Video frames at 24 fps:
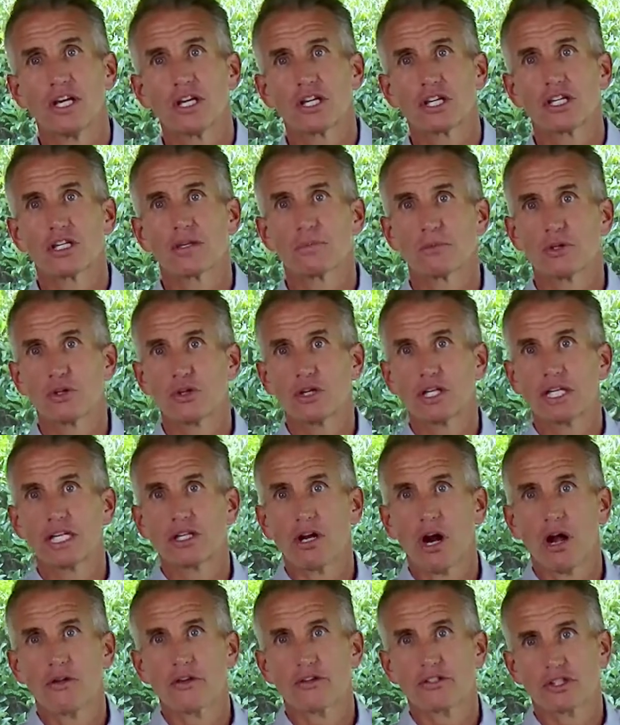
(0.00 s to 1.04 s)
community
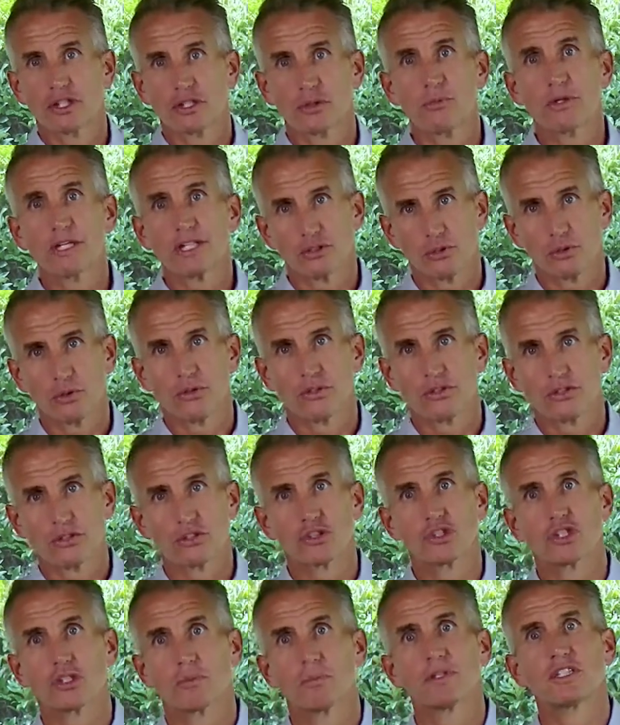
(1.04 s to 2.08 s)
dollars and resources
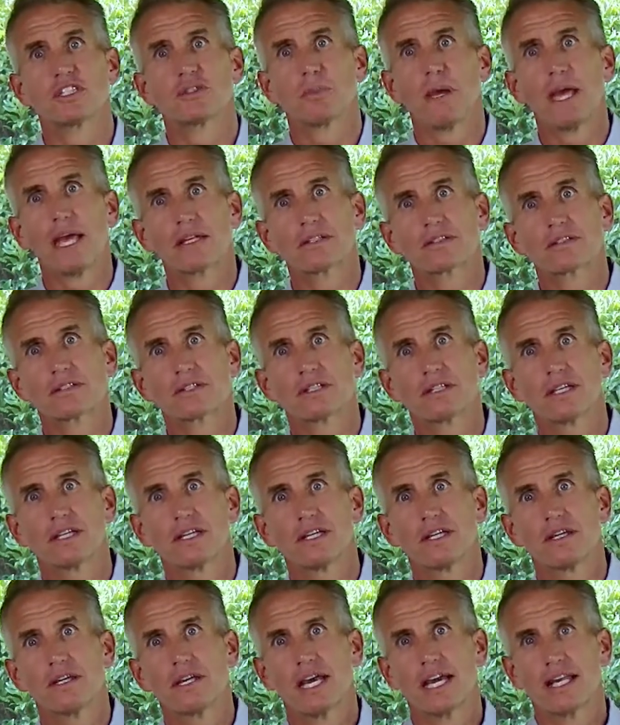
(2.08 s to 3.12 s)
should be spent.
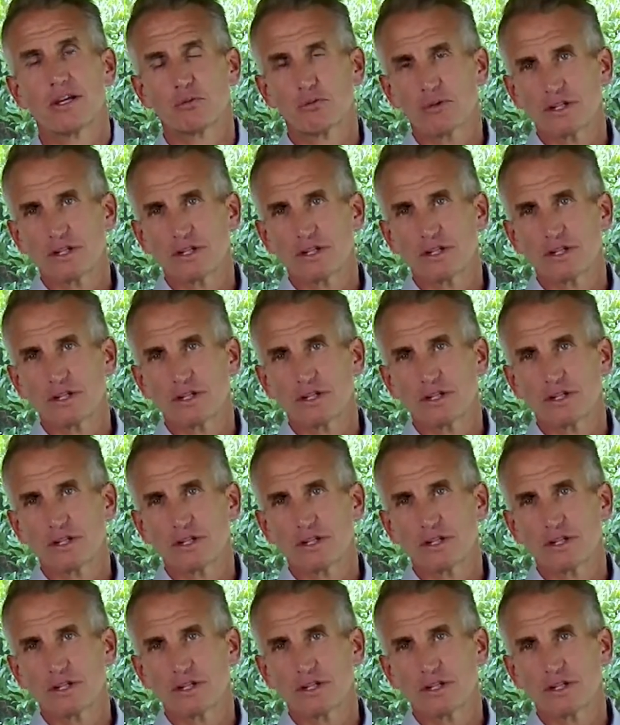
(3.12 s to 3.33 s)
And